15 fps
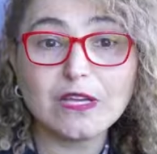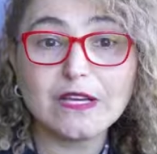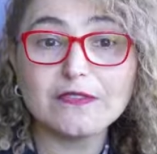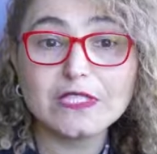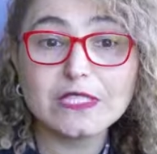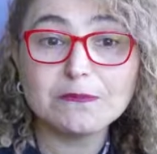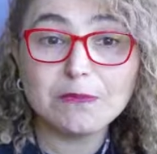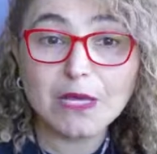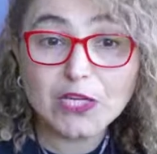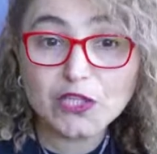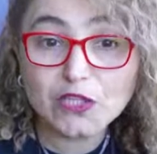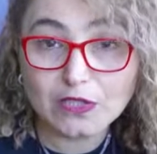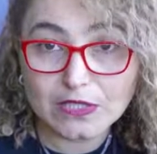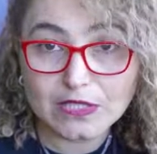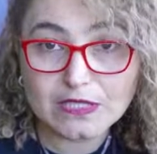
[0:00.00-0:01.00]
we have a
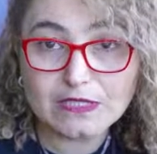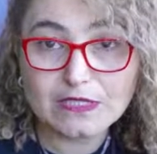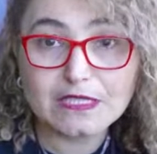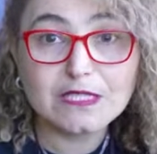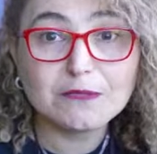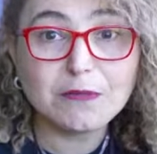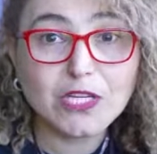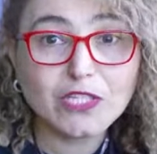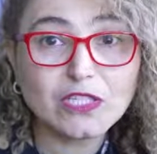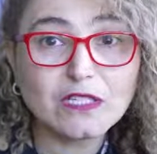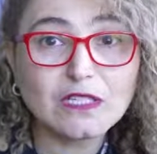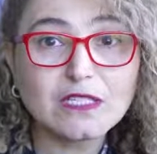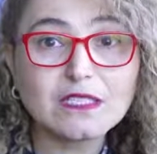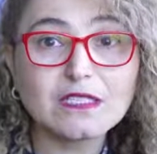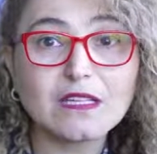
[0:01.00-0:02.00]
specialist.
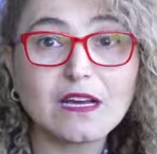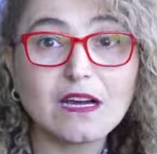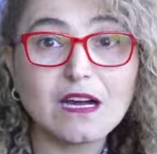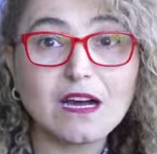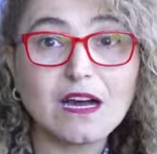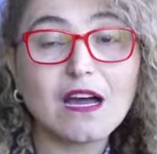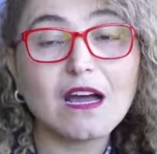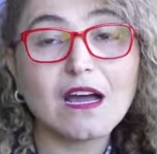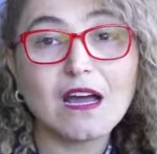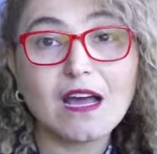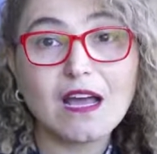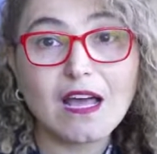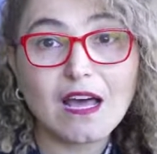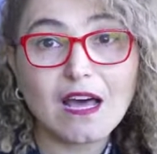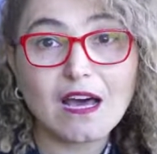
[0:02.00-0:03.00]
Specialists
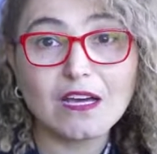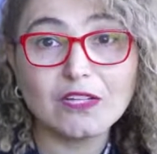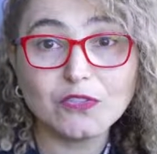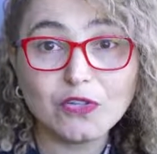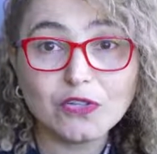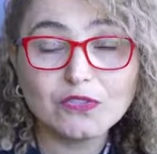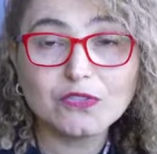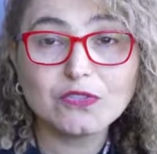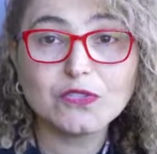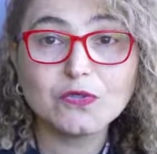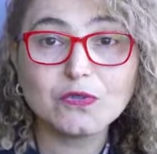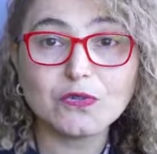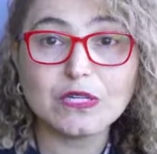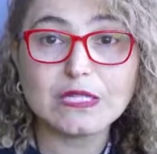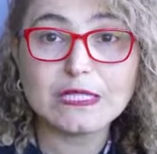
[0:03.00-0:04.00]
are doctors
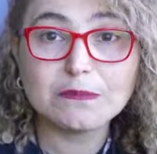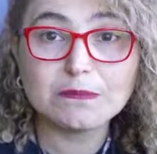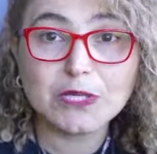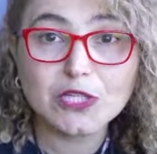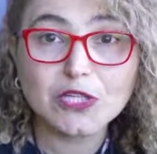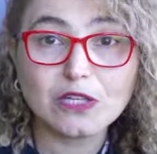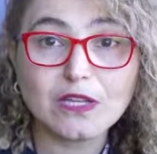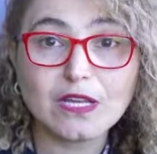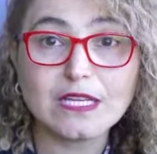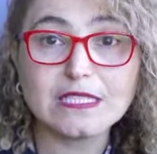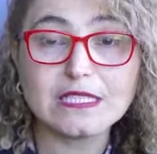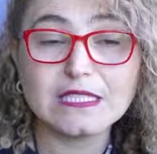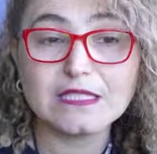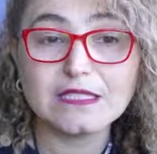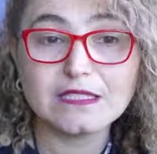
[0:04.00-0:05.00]
who are
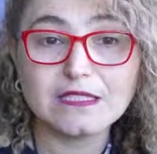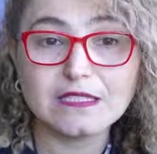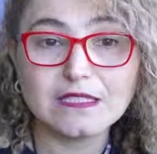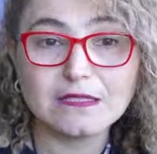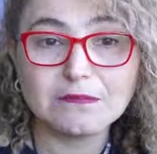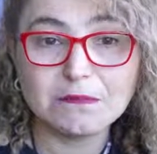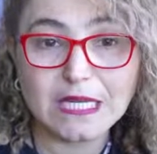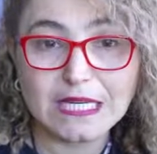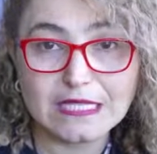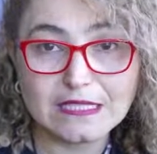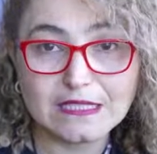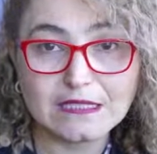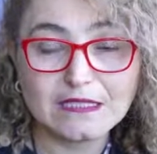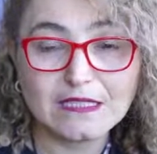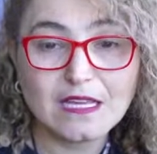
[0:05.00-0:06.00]
specialized in certain
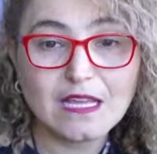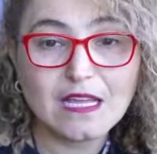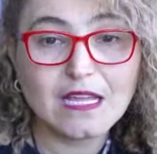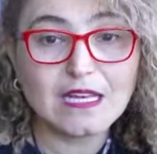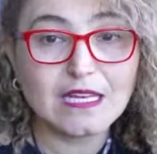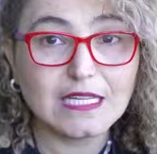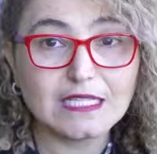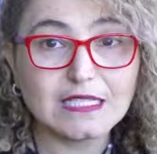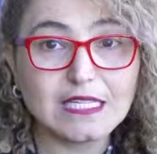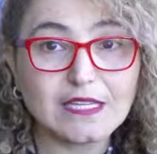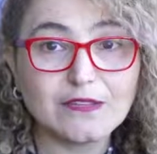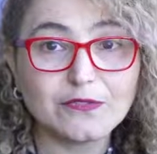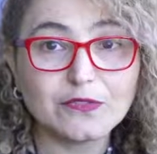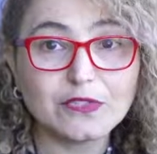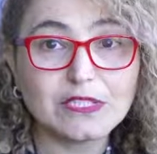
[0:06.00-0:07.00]
medicine. Let's
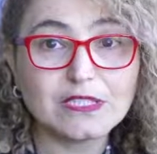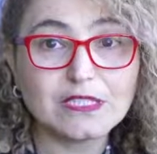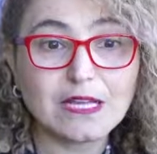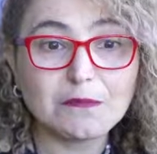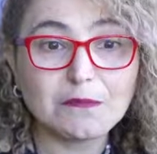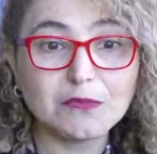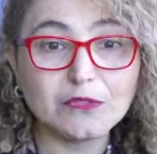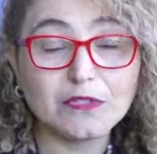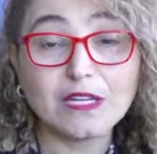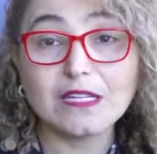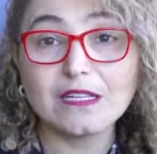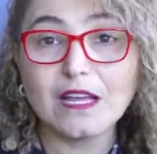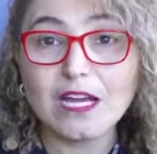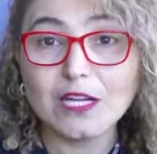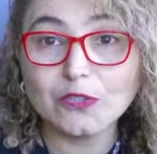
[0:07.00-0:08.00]
say, for example,
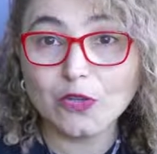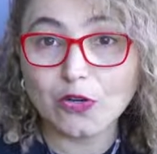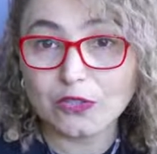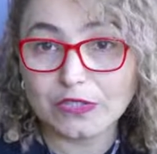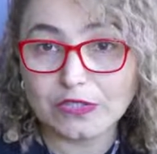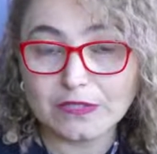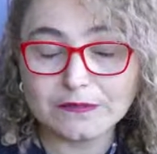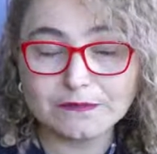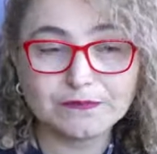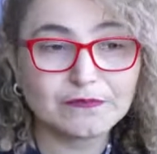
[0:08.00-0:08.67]
an eye doctor,